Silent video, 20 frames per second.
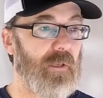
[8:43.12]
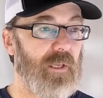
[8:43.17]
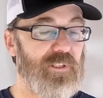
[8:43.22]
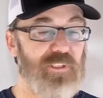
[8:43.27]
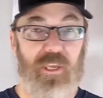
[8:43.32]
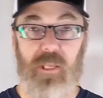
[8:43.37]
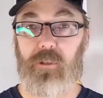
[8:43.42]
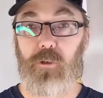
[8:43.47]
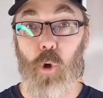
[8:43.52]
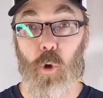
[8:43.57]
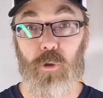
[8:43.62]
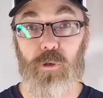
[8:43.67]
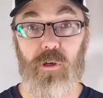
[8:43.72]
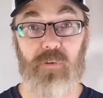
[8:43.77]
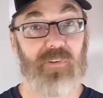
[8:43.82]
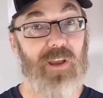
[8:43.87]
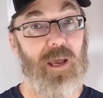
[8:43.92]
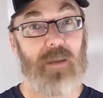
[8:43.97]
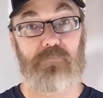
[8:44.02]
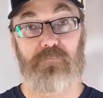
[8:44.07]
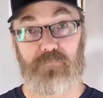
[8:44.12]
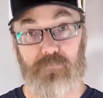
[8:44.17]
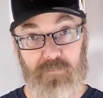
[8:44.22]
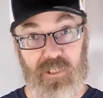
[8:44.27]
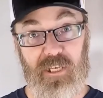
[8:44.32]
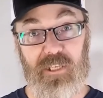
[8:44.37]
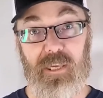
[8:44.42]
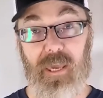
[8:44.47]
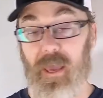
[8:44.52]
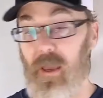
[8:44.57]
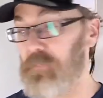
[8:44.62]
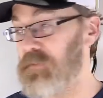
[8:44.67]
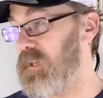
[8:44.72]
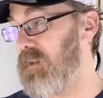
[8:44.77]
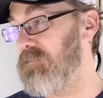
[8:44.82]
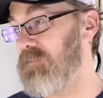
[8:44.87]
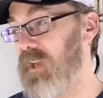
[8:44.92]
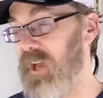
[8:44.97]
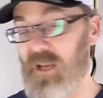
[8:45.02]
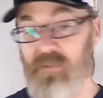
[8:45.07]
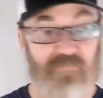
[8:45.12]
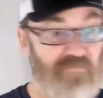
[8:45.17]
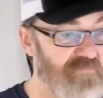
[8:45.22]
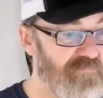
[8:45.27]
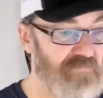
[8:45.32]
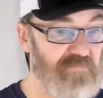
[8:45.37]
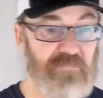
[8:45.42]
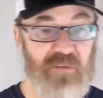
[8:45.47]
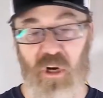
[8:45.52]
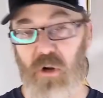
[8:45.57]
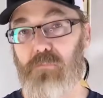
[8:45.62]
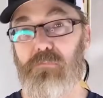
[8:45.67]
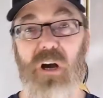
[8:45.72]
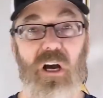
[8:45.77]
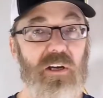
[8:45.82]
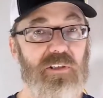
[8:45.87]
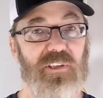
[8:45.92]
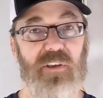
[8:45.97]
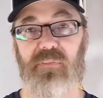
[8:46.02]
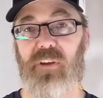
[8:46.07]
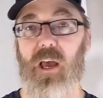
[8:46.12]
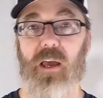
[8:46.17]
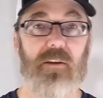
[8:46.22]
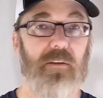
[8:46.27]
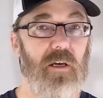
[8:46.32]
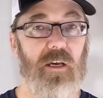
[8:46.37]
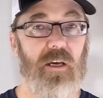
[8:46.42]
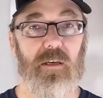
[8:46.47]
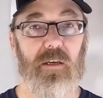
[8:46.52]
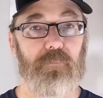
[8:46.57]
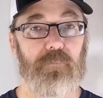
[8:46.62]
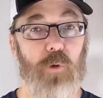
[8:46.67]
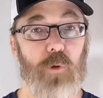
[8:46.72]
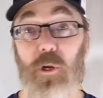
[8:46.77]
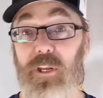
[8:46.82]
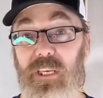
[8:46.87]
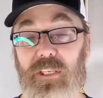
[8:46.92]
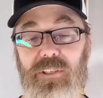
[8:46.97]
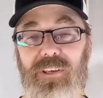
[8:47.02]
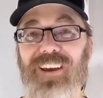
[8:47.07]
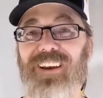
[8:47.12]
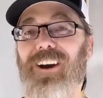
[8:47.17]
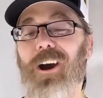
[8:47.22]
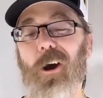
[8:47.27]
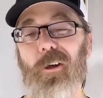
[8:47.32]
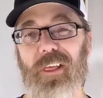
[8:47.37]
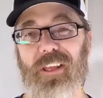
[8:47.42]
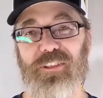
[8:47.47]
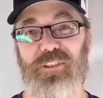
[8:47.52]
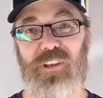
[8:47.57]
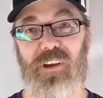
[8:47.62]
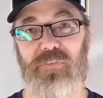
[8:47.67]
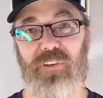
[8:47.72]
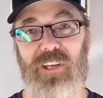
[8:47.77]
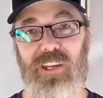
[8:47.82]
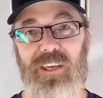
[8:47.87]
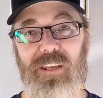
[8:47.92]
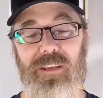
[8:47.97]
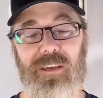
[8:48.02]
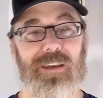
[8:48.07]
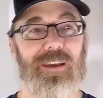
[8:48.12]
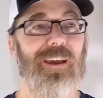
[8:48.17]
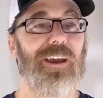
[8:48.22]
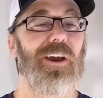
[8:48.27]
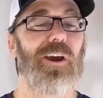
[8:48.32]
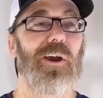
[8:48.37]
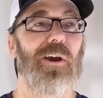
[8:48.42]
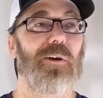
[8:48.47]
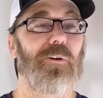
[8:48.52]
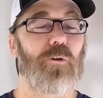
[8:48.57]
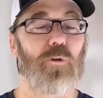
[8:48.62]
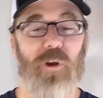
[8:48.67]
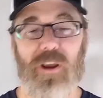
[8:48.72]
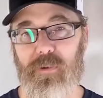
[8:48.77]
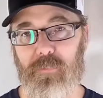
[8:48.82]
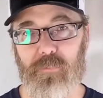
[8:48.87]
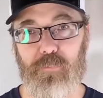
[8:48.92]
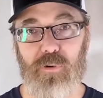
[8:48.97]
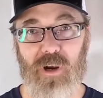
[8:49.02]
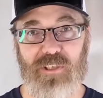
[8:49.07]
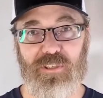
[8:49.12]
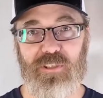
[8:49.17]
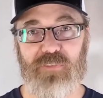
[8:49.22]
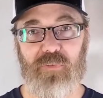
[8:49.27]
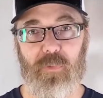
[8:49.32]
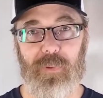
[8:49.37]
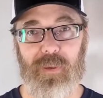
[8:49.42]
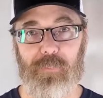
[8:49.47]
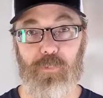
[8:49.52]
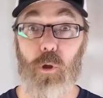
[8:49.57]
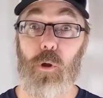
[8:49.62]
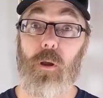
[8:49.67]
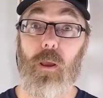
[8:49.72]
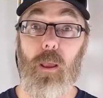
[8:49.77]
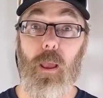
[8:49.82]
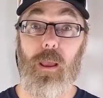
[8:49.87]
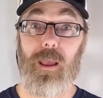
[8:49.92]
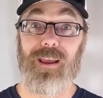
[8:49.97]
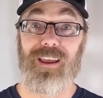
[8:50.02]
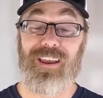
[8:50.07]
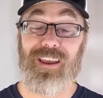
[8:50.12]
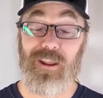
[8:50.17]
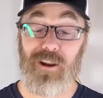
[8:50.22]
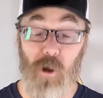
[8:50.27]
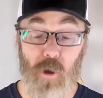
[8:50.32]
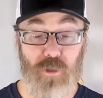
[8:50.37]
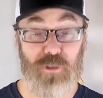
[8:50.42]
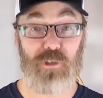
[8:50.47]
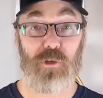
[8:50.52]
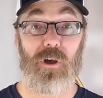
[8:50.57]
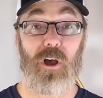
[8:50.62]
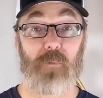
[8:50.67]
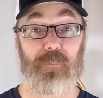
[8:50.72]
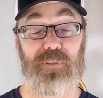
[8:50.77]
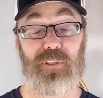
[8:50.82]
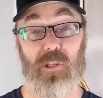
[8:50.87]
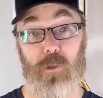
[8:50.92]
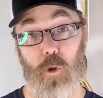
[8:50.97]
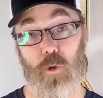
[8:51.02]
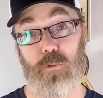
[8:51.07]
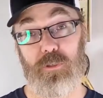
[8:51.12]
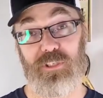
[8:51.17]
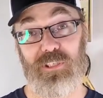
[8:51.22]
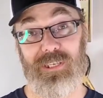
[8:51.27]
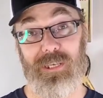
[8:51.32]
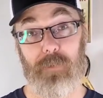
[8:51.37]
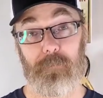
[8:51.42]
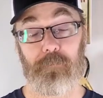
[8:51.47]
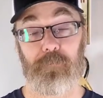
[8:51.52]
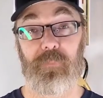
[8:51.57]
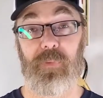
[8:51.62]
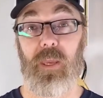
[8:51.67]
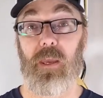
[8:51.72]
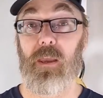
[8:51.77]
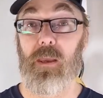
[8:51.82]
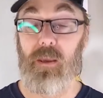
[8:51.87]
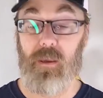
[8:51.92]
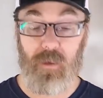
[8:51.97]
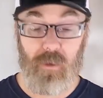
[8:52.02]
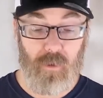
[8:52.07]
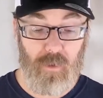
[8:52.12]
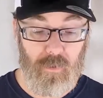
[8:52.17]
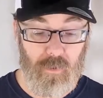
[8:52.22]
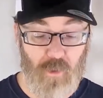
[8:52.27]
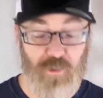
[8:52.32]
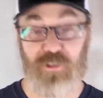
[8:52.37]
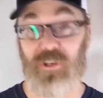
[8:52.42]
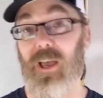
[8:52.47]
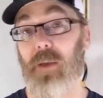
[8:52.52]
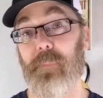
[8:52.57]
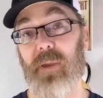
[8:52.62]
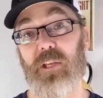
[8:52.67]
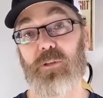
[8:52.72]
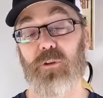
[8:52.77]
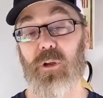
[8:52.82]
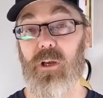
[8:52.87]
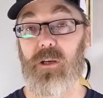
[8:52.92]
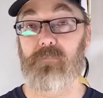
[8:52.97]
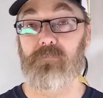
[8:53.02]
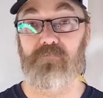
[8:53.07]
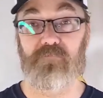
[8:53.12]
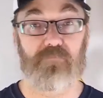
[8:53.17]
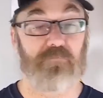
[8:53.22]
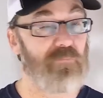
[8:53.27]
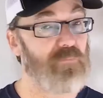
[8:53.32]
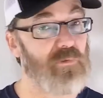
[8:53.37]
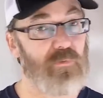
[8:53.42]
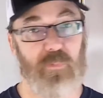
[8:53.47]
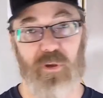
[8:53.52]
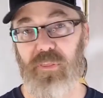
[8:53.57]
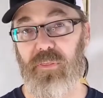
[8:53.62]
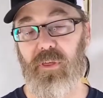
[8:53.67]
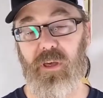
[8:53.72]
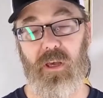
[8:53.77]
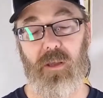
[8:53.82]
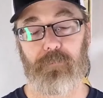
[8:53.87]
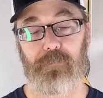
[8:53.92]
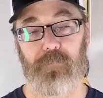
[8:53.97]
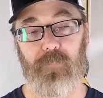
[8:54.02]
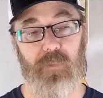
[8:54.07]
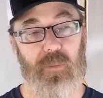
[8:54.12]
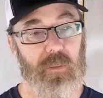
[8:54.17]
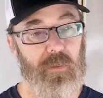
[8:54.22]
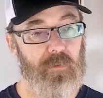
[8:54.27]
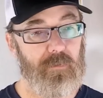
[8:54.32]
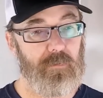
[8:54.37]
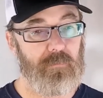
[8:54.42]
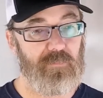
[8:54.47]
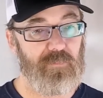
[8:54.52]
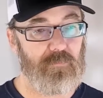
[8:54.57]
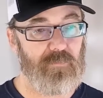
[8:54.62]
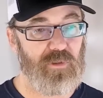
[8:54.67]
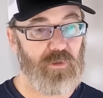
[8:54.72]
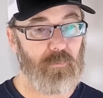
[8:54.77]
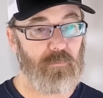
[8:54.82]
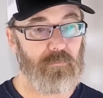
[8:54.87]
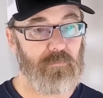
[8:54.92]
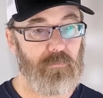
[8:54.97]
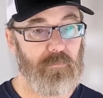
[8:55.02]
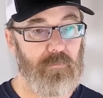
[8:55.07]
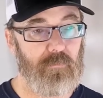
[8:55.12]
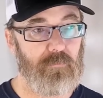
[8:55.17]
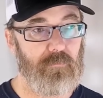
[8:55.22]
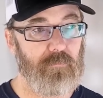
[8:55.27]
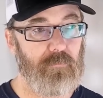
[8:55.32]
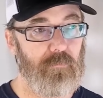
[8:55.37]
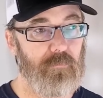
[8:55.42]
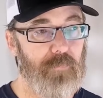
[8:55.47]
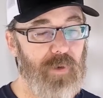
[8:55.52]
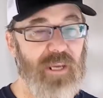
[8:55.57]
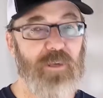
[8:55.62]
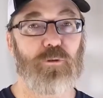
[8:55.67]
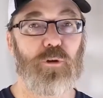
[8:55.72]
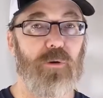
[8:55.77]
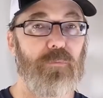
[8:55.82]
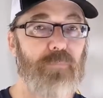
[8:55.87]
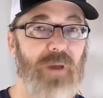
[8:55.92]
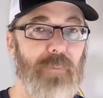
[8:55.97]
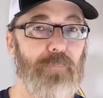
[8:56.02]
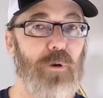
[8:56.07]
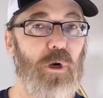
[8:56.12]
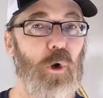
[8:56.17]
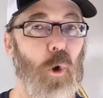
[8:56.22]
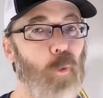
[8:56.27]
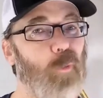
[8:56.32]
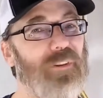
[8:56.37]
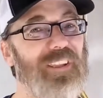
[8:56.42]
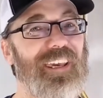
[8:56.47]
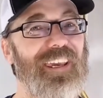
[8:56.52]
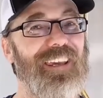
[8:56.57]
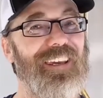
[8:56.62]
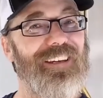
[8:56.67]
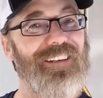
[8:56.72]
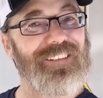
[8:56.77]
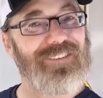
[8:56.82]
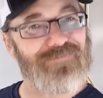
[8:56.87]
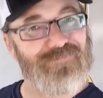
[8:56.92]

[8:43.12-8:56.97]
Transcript: It's getting colder, I've got knit caps, I've got mugs, I've got hoodies, all that stuff you need. Great presents for people. And it also helps the local scene. Also got Patreon with some patron member only